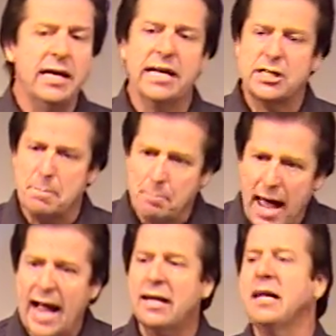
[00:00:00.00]
is
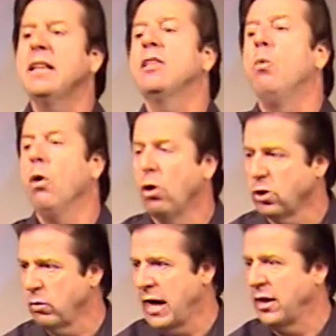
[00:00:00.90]
impacting the world
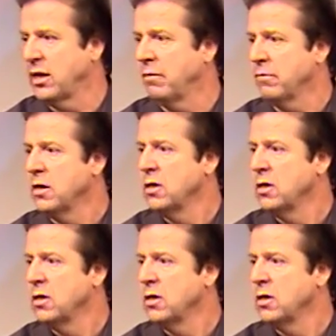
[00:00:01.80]
around them